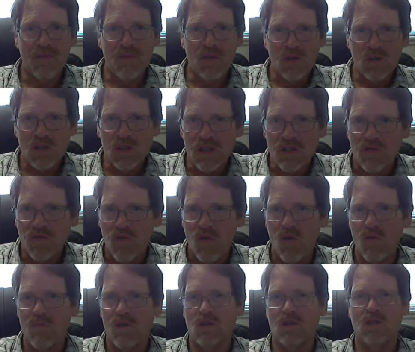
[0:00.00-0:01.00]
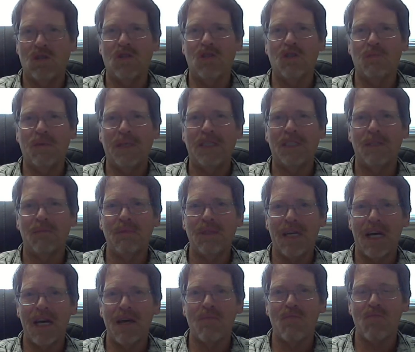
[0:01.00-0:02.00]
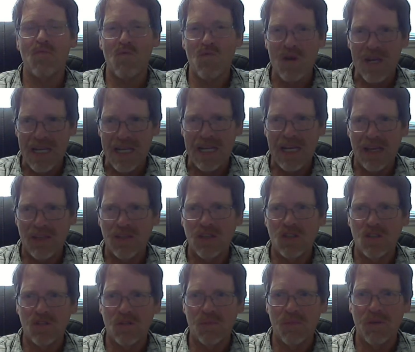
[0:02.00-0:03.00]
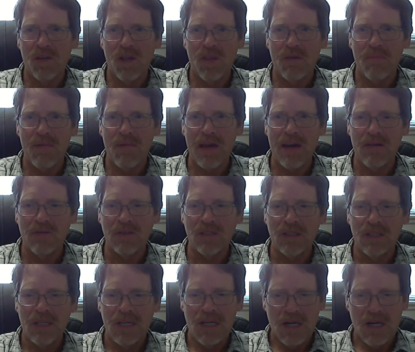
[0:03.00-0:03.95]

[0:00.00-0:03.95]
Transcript: first and foremost you'll spend some time reading the Sermon on the Mount.